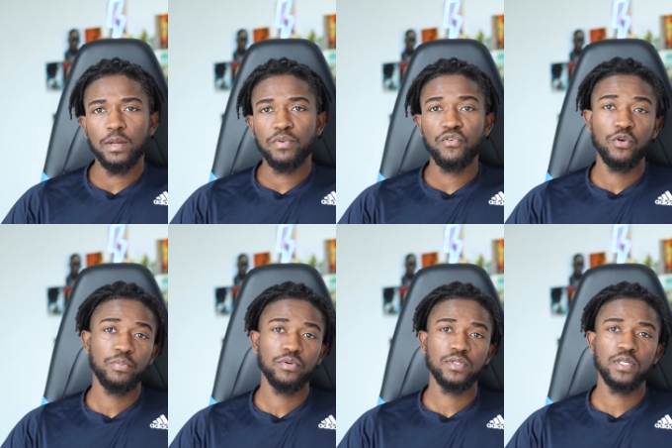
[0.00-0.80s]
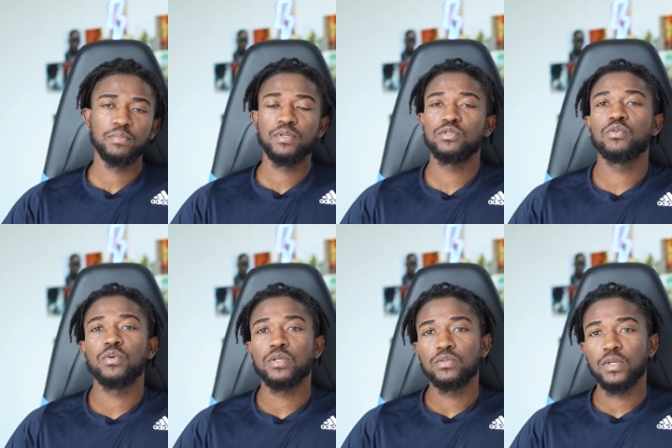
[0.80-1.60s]
And before we proceed, please do
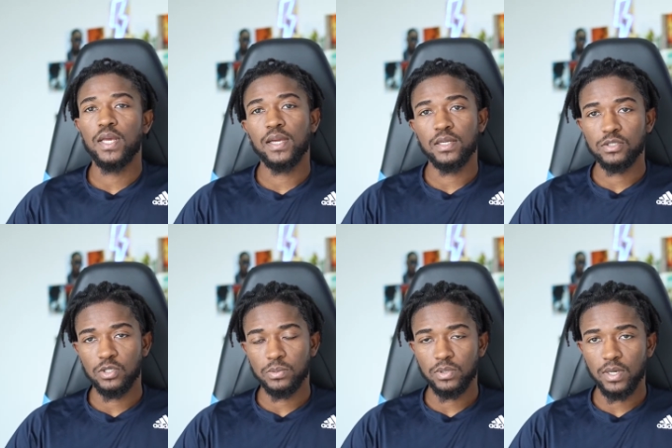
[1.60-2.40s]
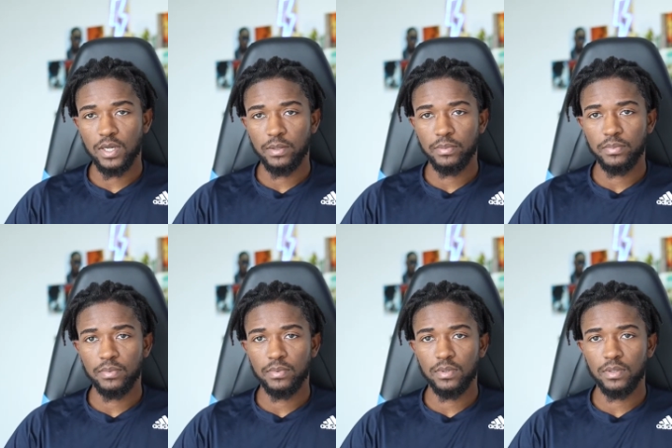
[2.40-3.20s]
well to like and subscribe,
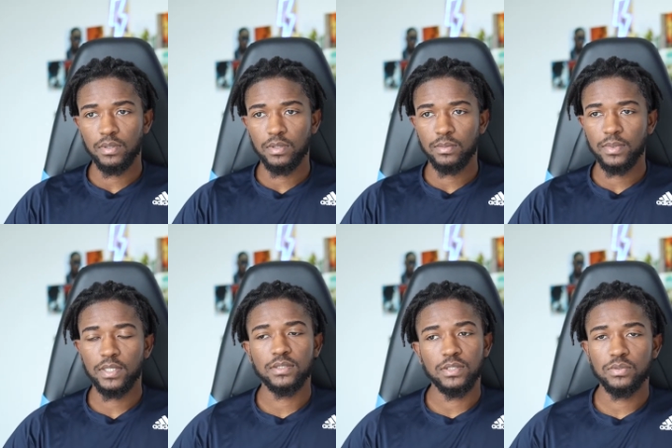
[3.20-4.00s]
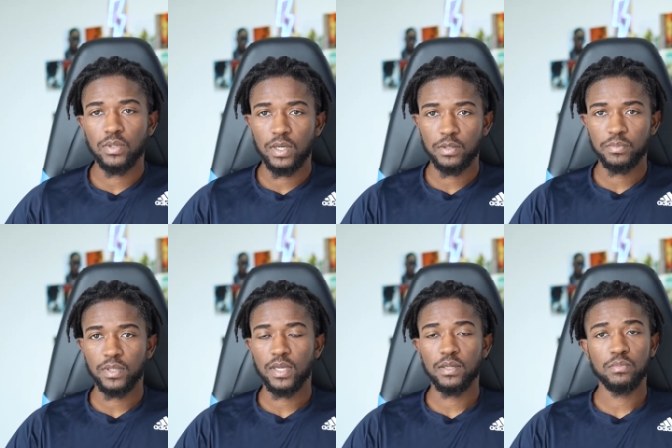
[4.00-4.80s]
as this will help me
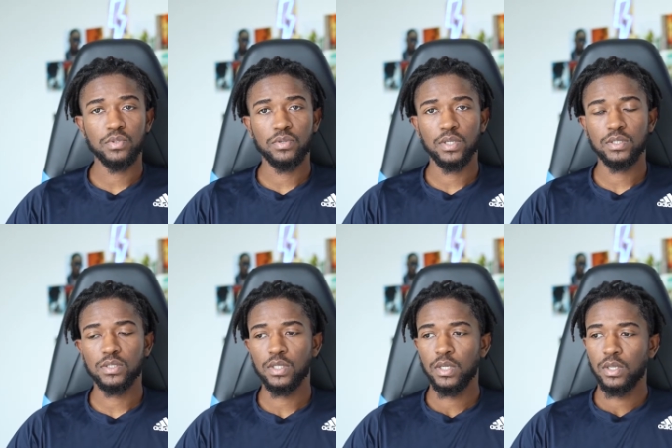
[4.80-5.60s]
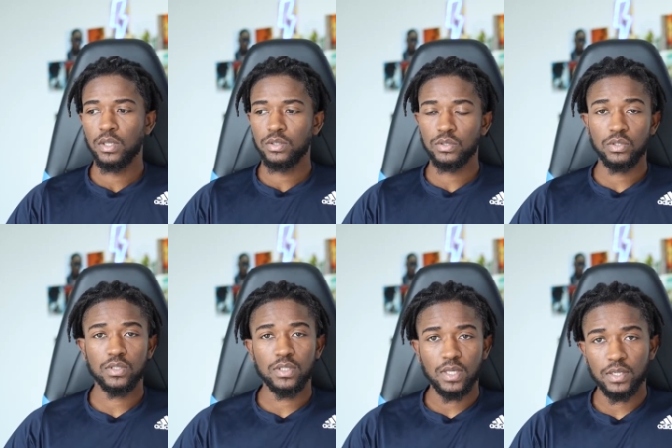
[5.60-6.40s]
get more reach to those
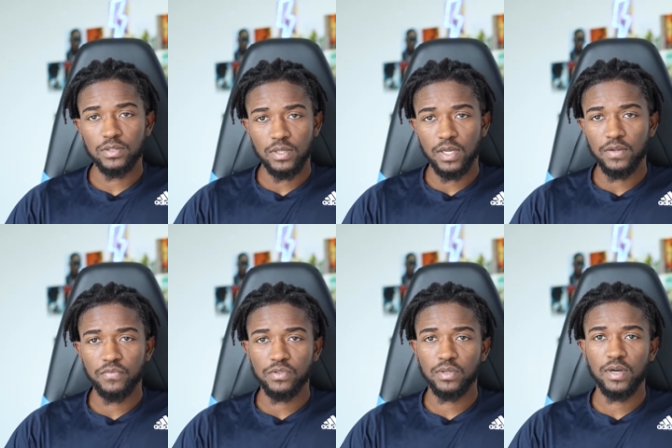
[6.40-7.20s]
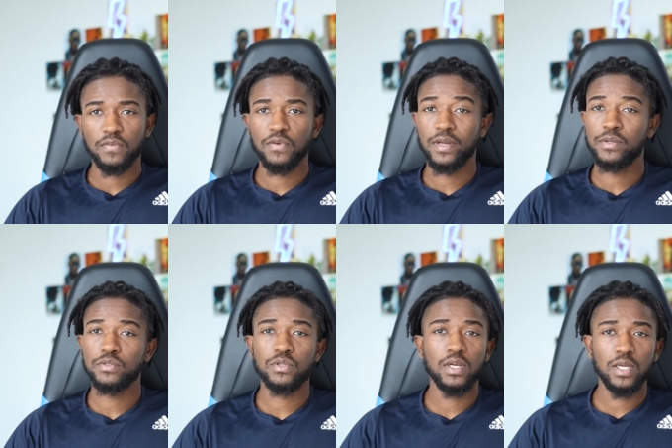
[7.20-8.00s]
intending to learn photography and
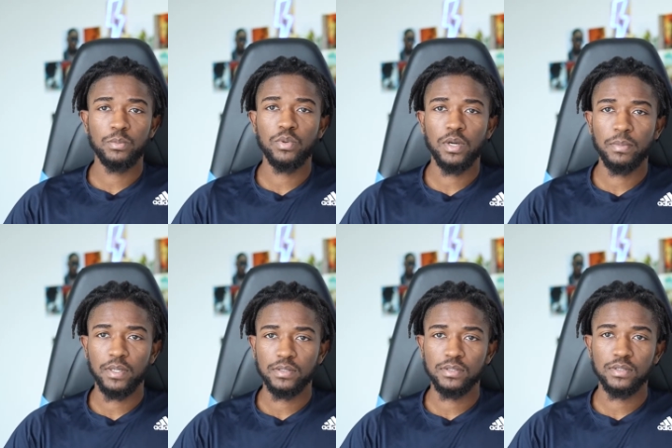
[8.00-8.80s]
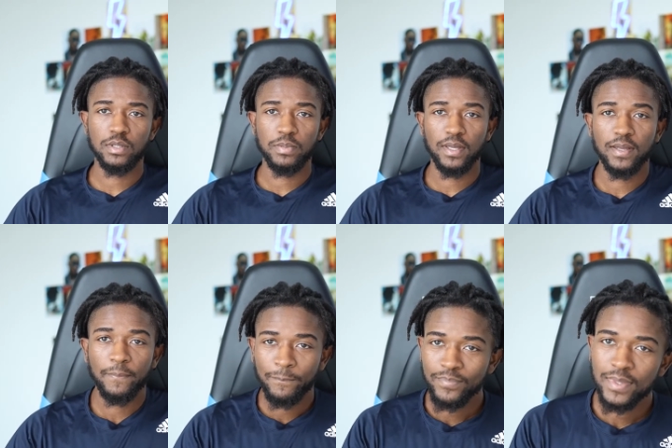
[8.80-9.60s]
also learn more about this topic.
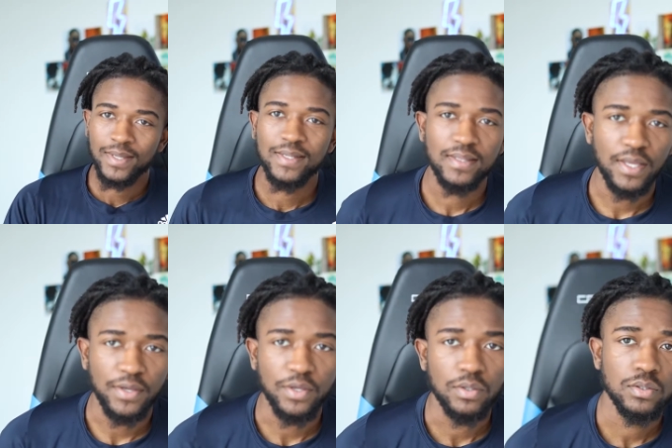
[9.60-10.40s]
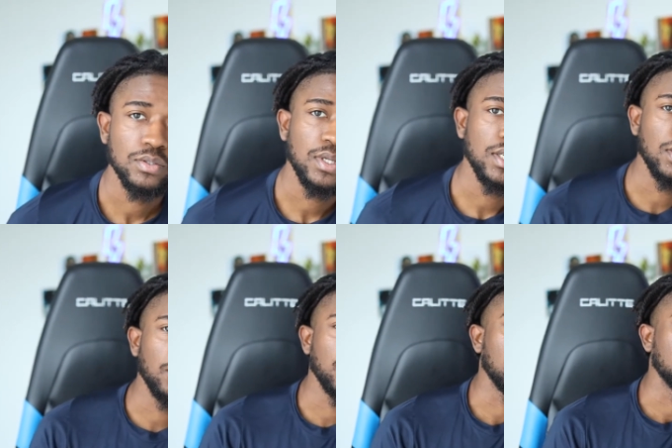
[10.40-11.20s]
Thank you. So let's
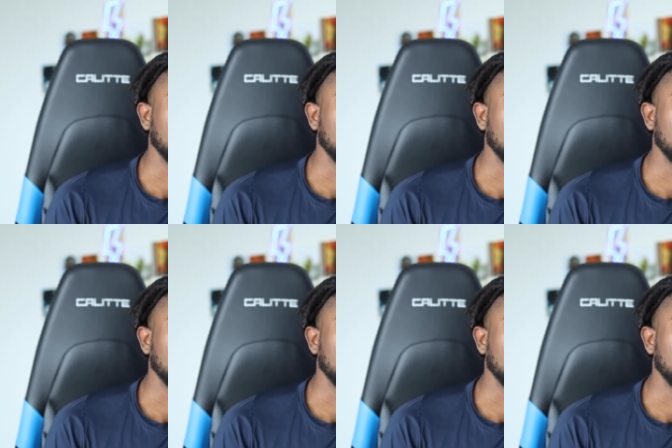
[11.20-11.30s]
hop in.